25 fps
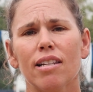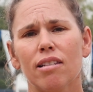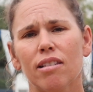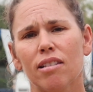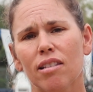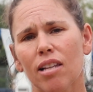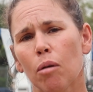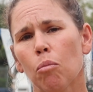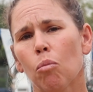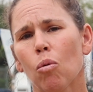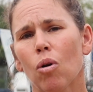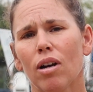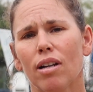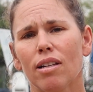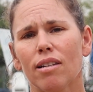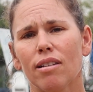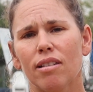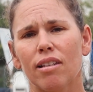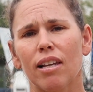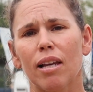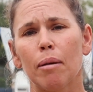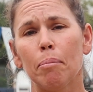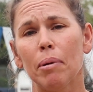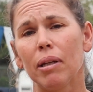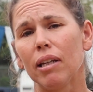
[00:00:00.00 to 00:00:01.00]

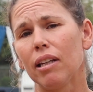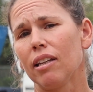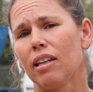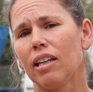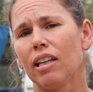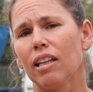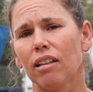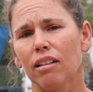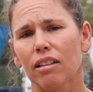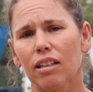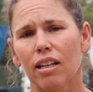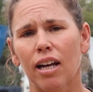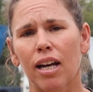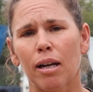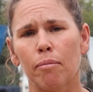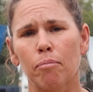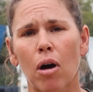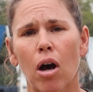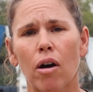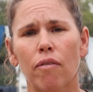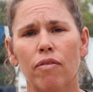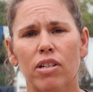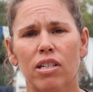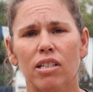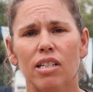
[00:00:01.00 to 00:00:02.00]
someone's ability.
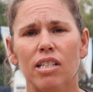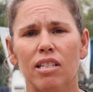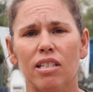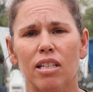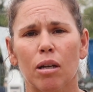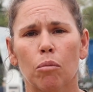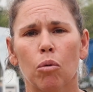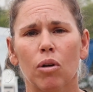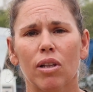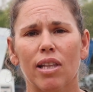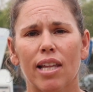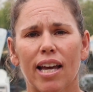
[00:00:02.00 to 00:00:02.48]
Obviously, someone